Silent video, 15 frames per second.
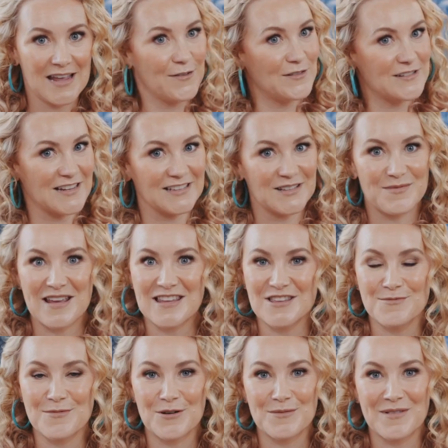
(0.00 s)
if it doesn't make
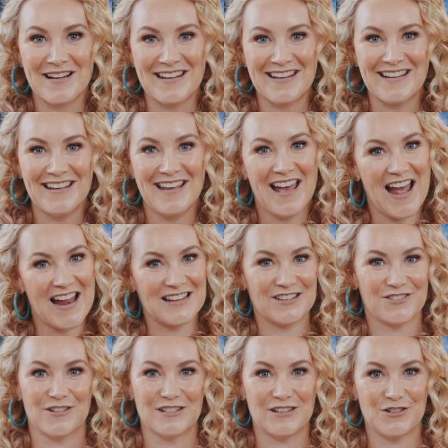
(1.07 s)
you more money and it
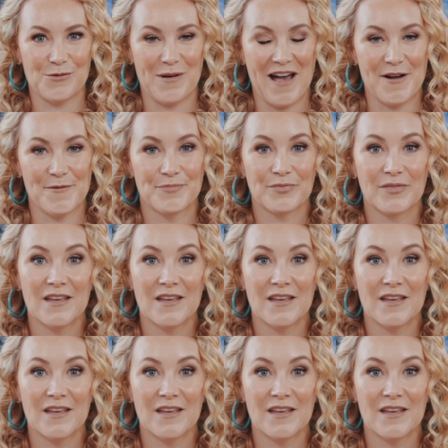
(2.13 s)
stresses you out.